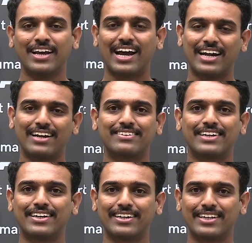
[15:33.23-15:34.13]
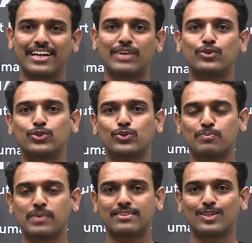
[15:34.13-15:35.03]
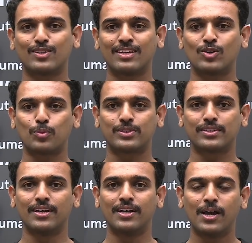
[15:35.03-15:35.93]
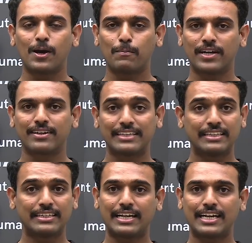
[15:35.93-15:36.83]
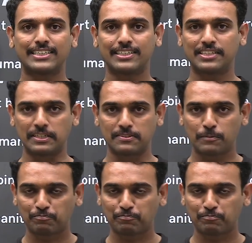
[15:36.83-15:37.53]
I decided that I would choose maths as an optional. But then there are other things.